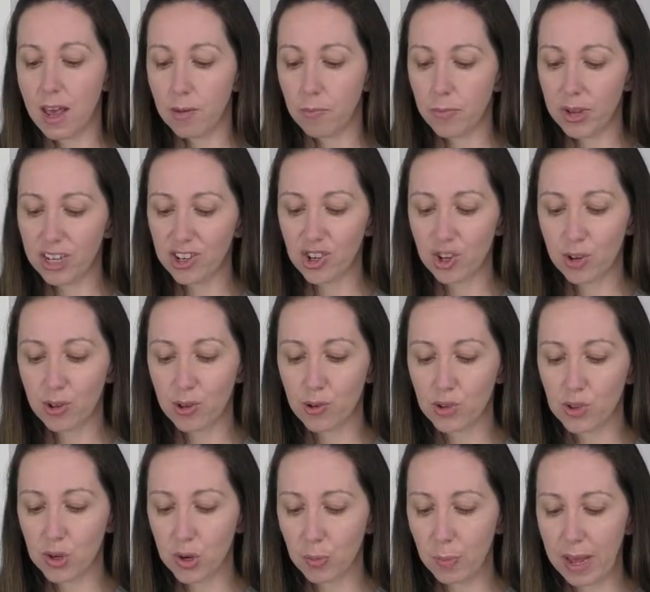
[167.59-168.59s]
Make sure
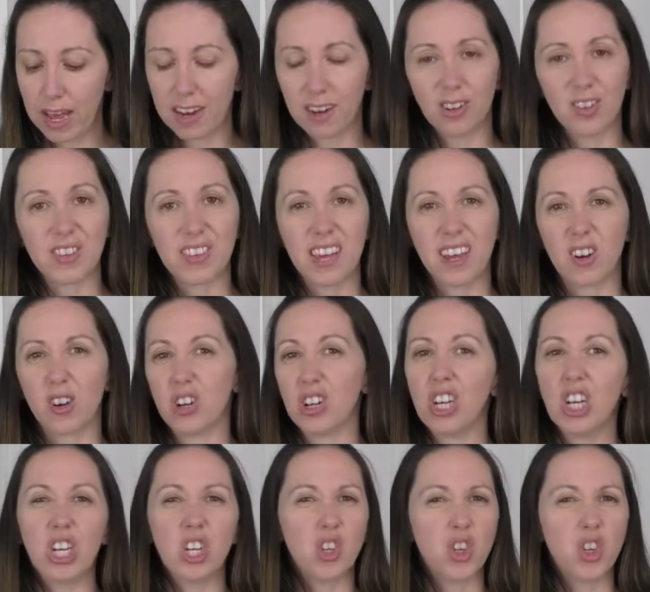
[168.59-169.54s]
there's no petals that are